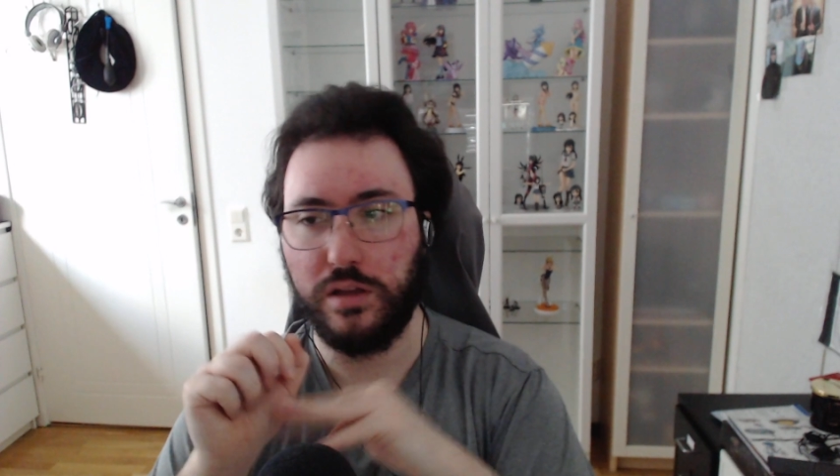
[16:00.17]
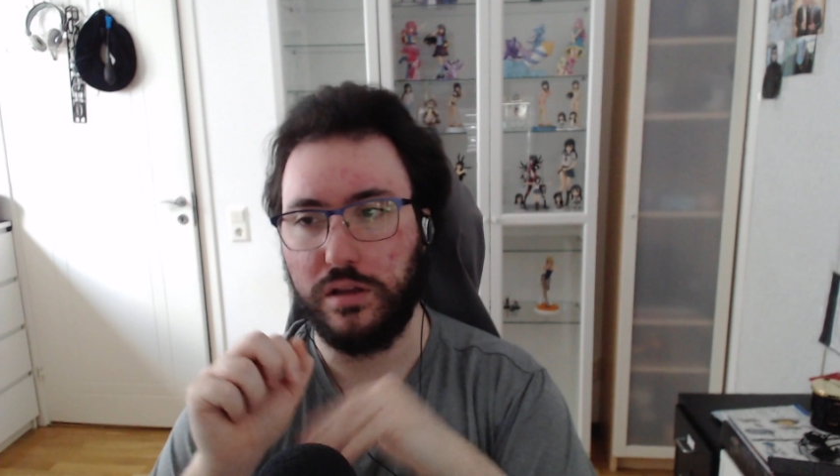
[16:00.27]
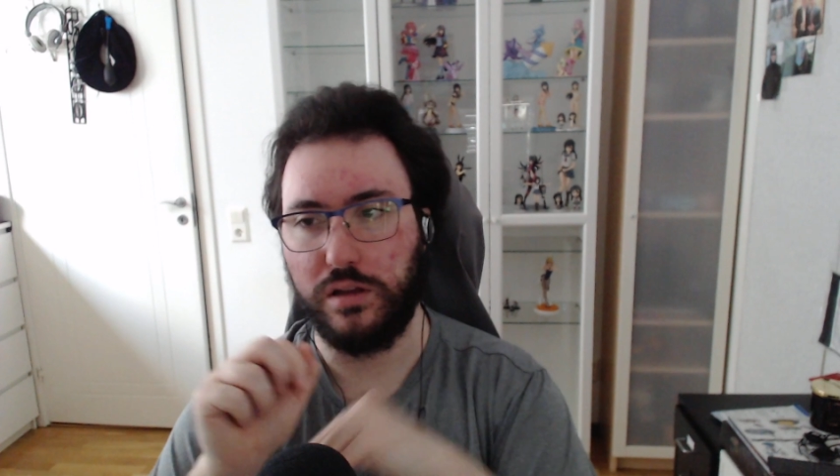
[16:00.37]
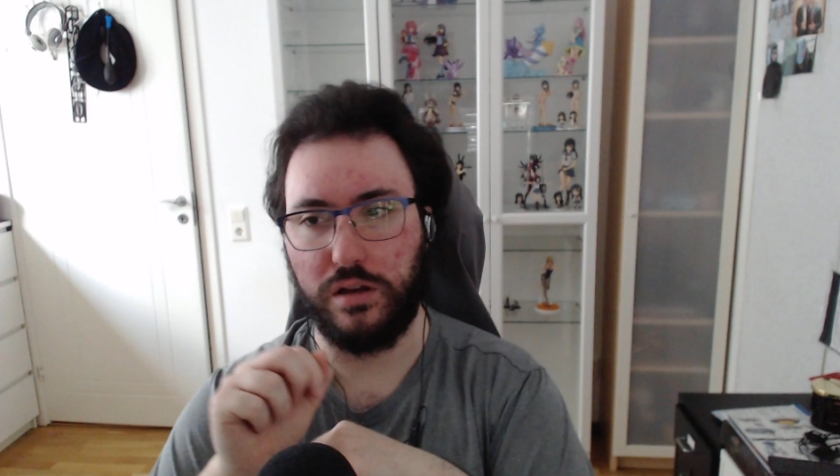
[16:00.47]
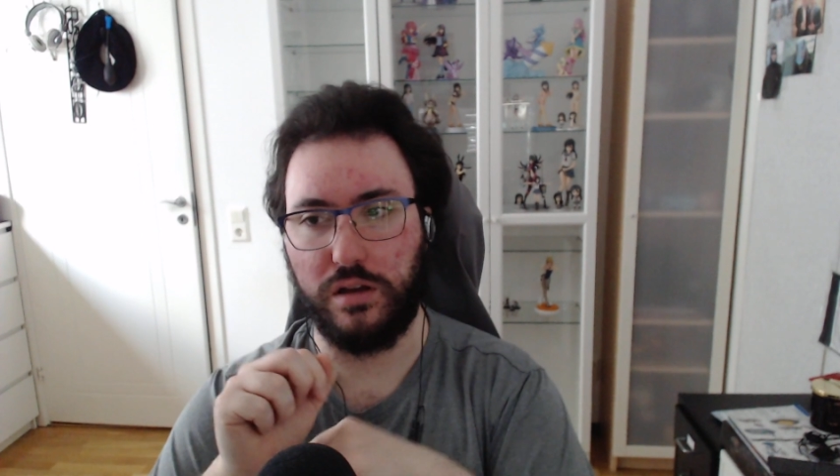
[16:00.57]

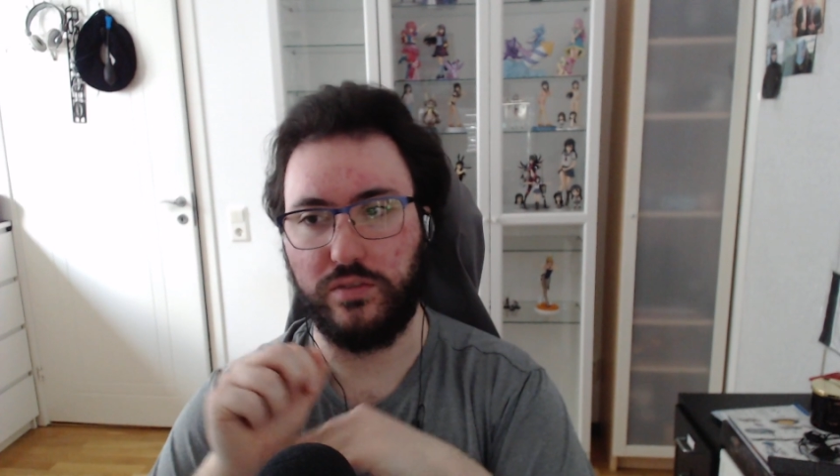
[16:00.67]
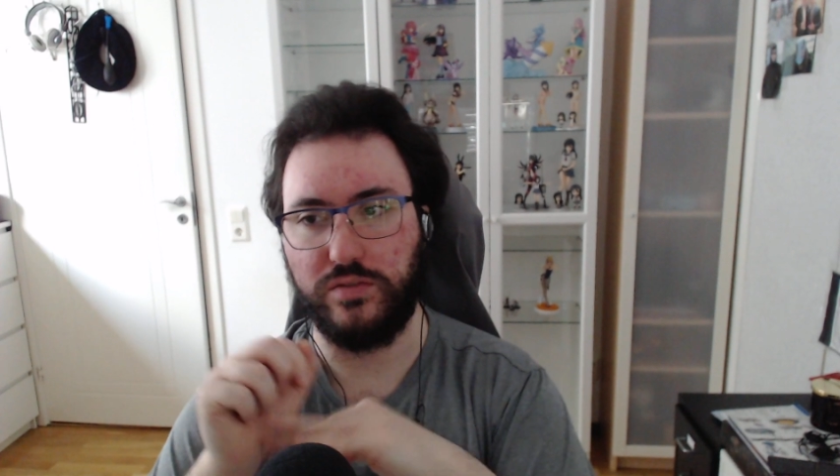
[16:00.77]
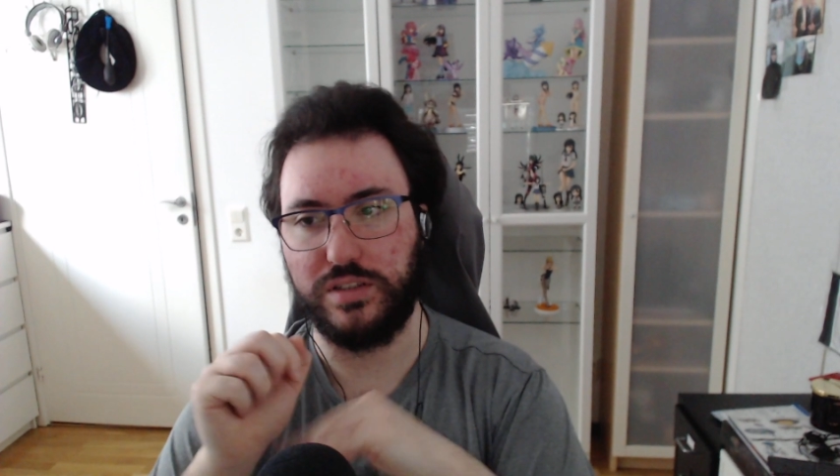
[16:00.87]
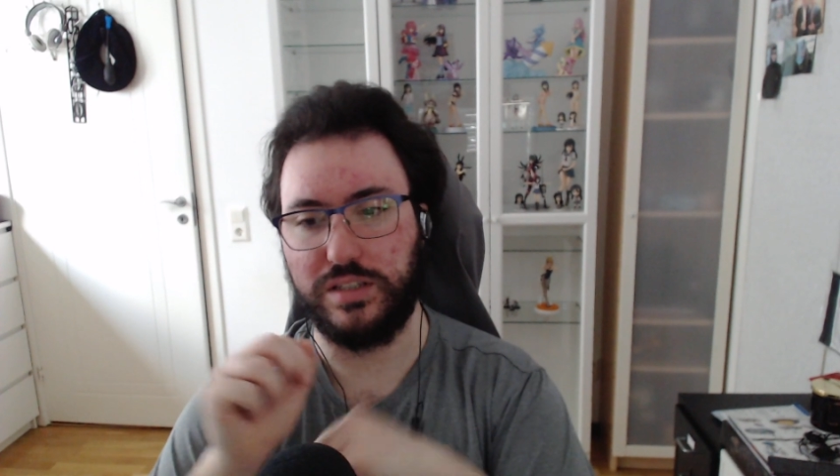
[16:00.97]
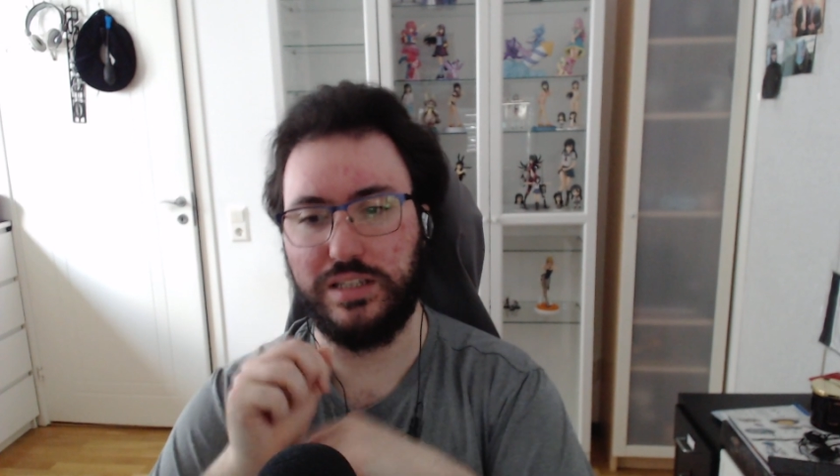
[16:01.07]
of
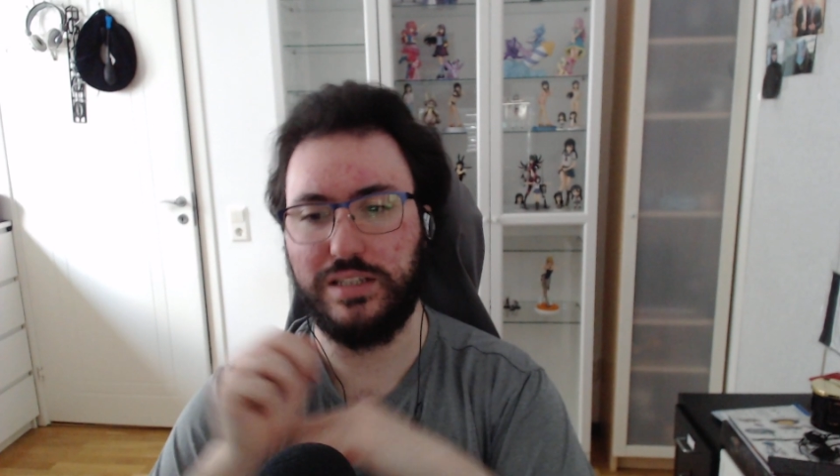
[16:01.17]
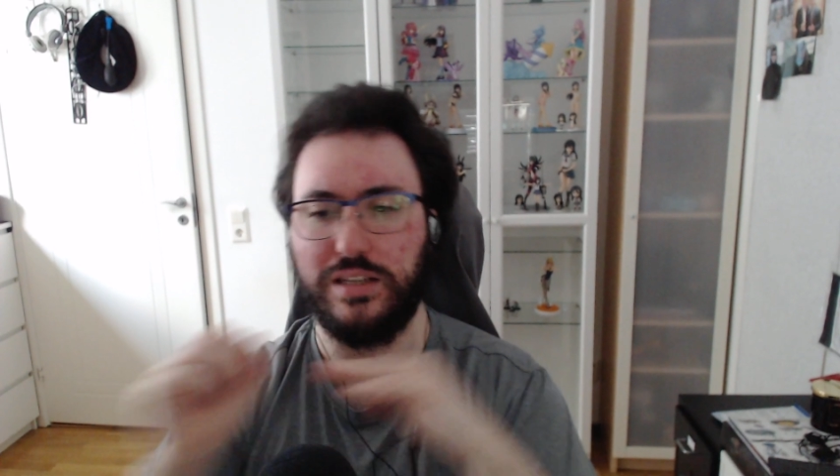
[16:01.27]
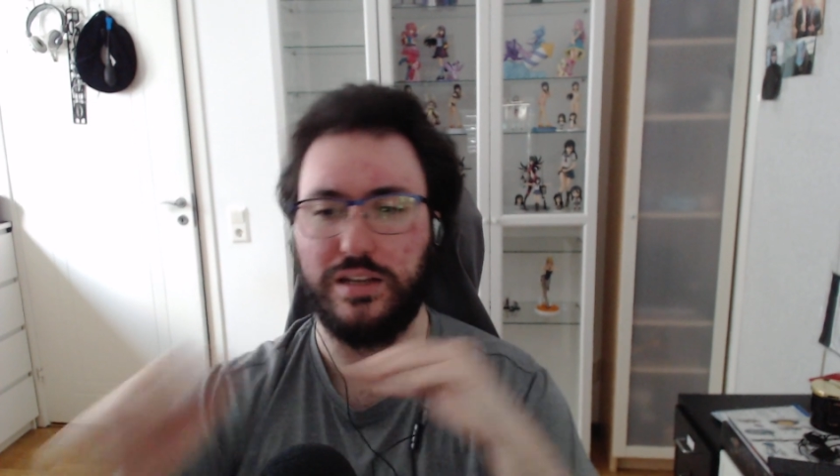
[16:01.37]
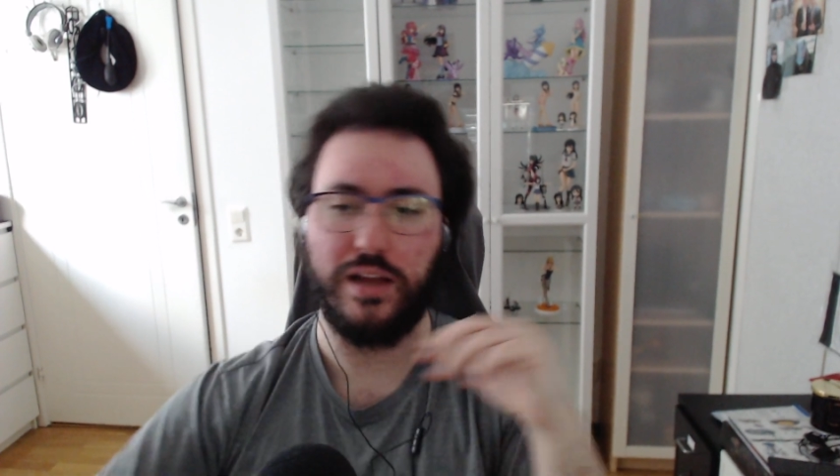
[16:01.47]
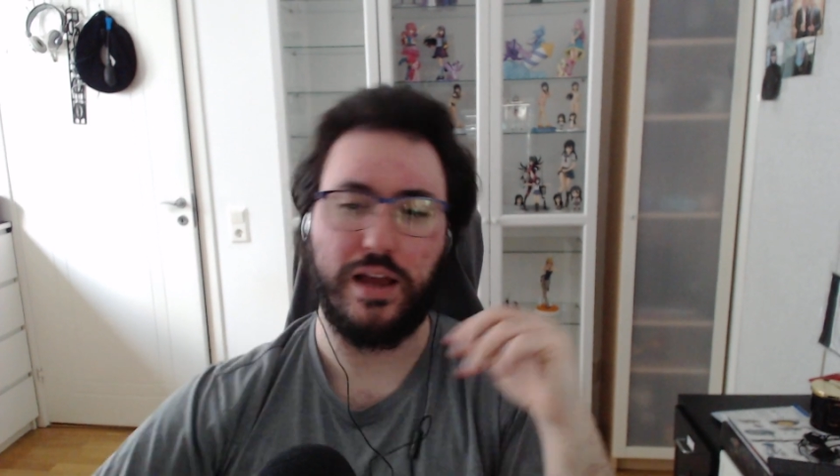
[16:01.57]

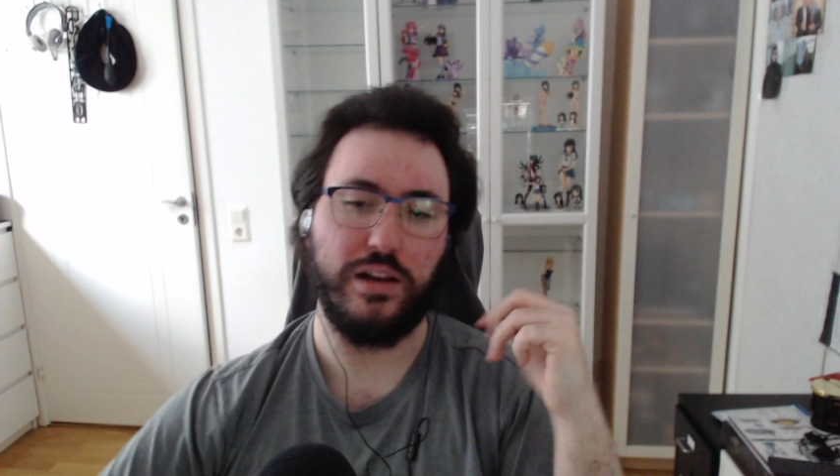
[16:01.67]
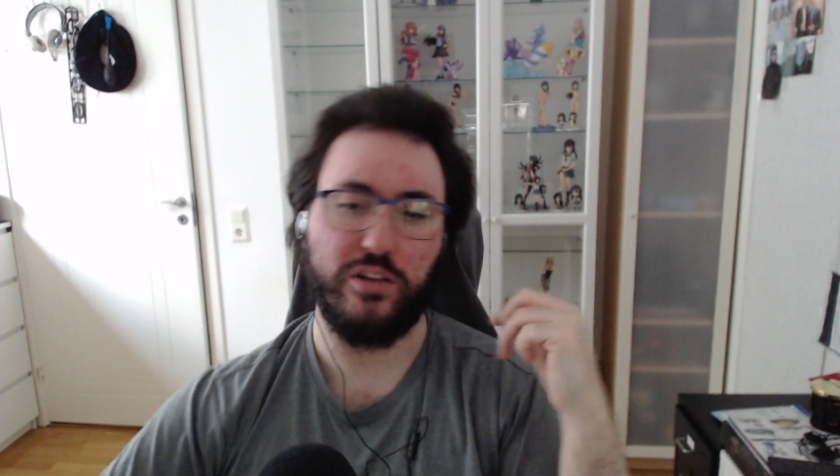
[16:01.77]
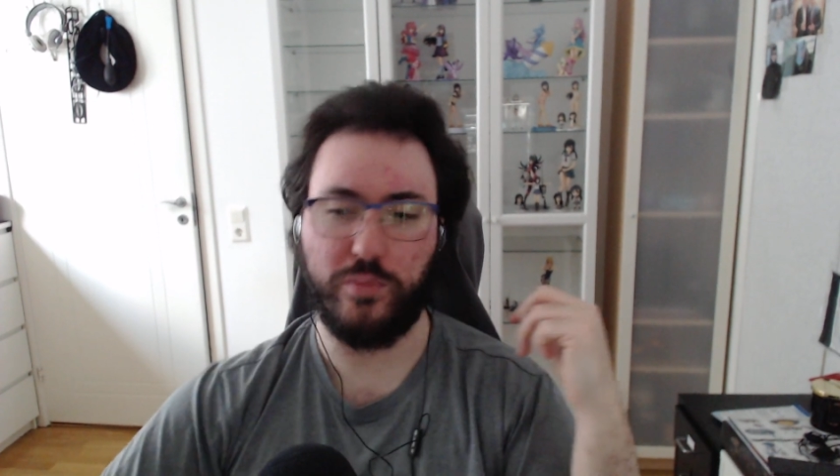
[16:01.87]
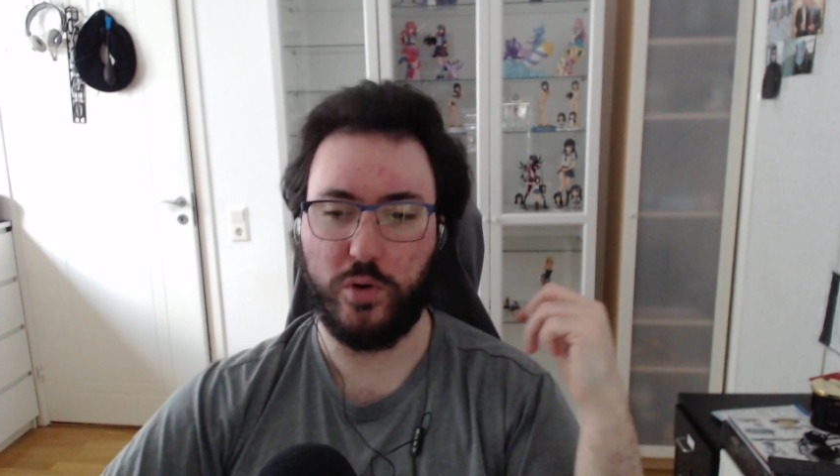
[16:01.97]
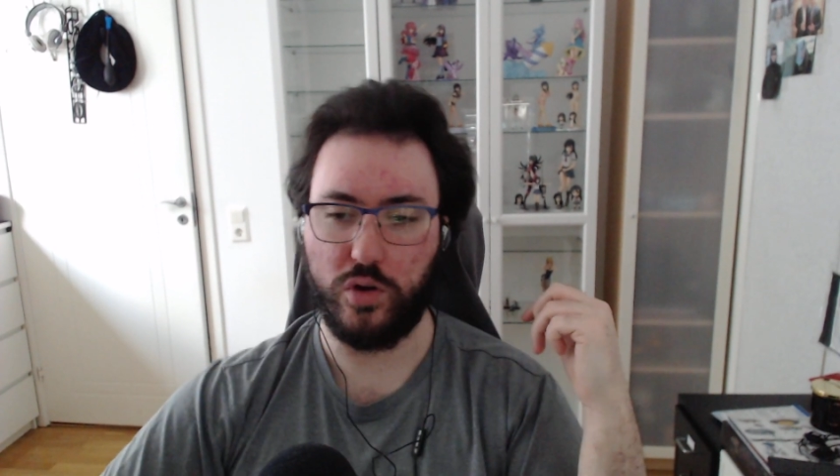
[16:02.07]
Season 9
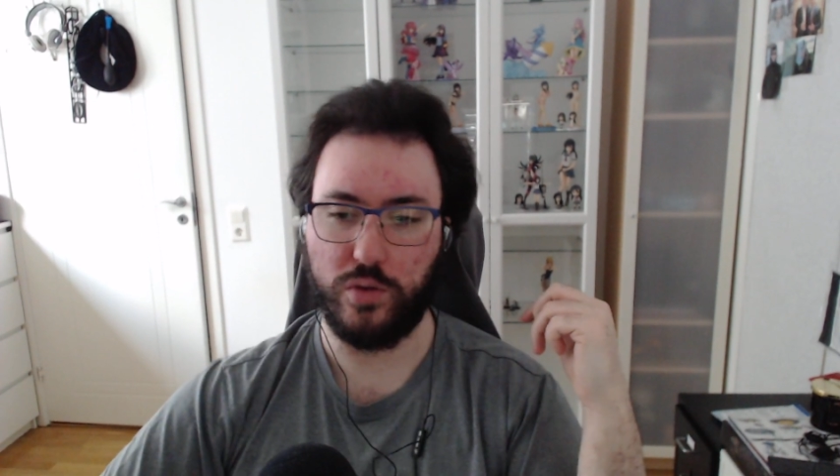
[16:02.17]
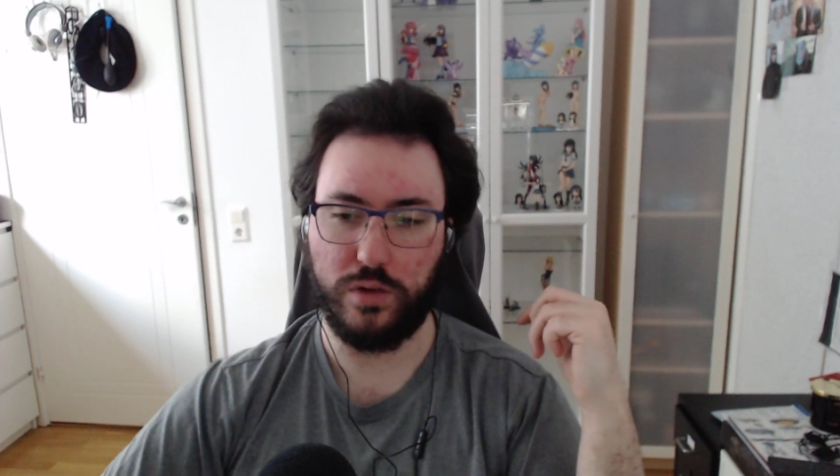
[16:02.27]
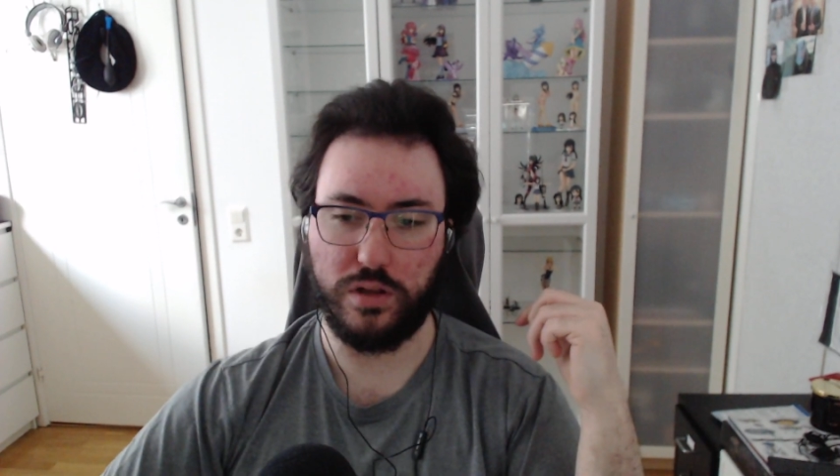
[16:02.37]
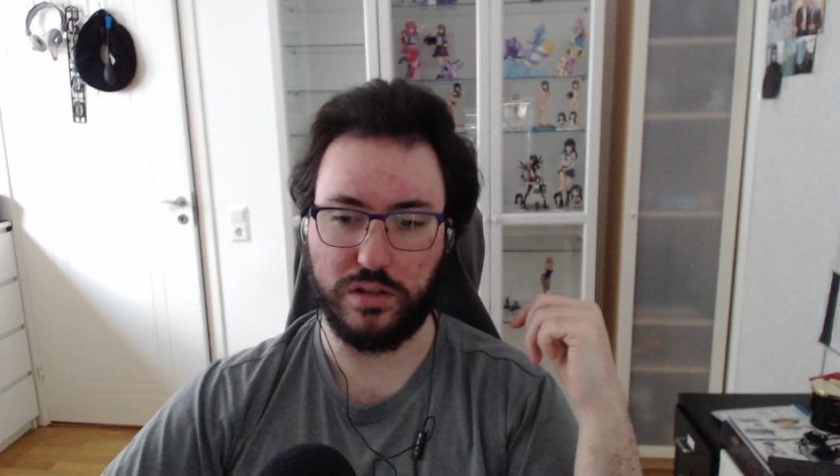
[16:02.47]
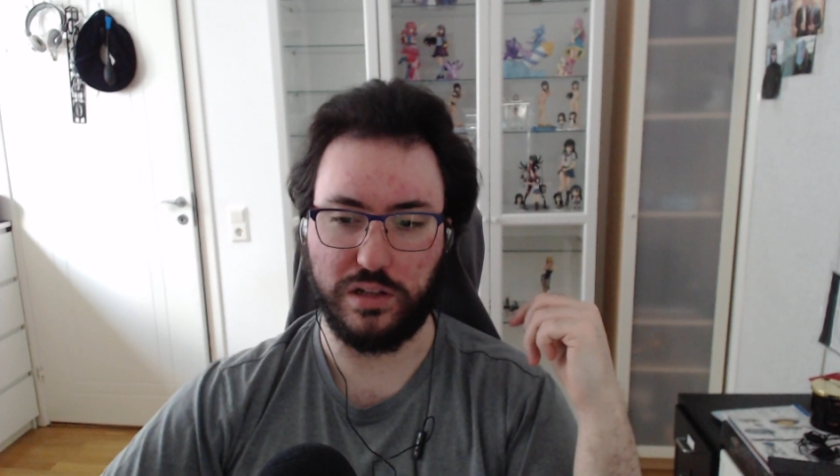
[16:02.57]
of Pokemon.